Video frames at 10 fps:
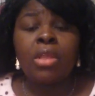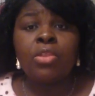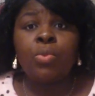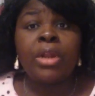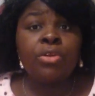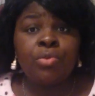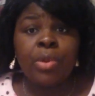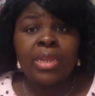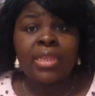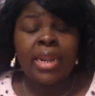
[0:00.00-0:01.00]
sweater
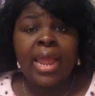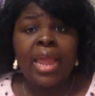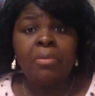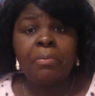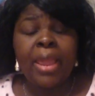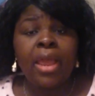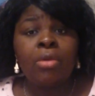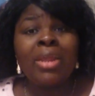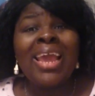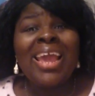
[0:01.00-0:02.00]
dress that I had
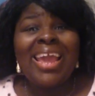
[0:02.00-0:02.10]
found,